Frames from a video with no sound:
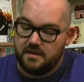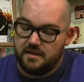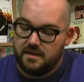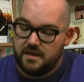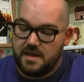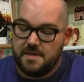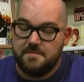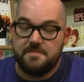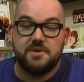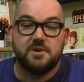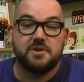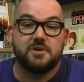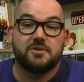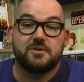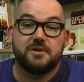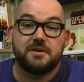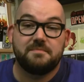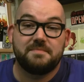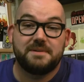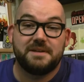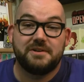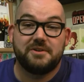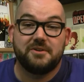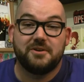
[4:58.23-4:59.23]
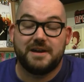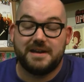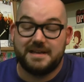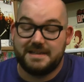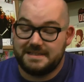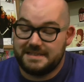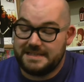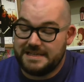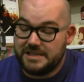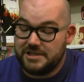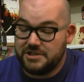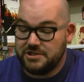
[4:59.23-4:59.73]
Keep your Crytpid
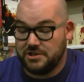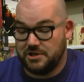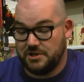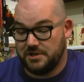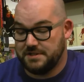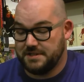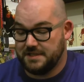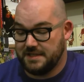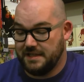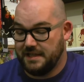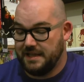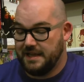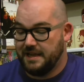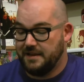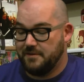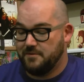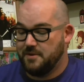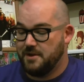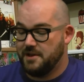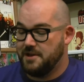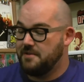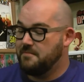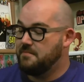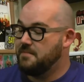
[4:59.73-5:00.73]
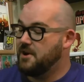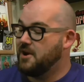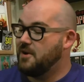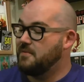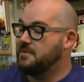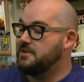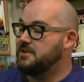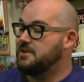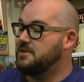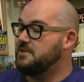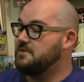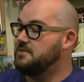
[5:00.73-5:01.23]
Crate t-shirts clean while you
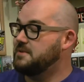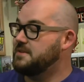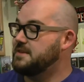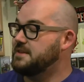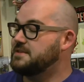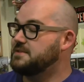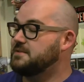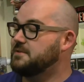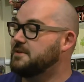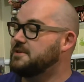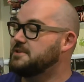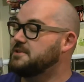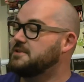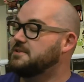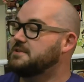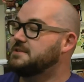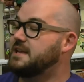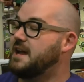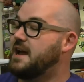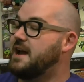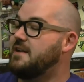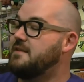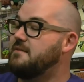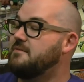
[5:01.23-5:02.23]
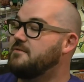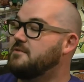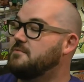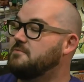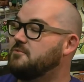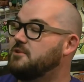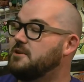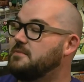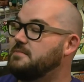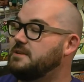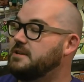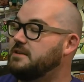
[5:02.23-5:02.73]
barbecue with this original design from
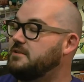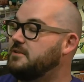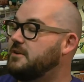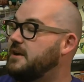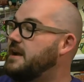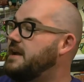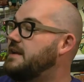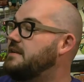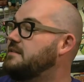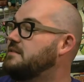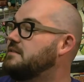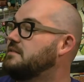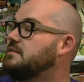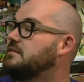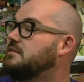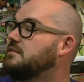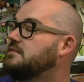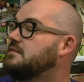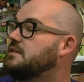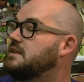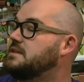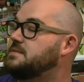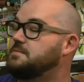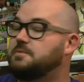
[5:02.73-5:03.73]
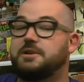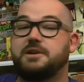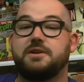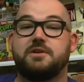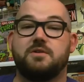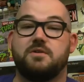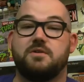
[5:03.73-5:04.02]
Crytpid Crate. It's pretty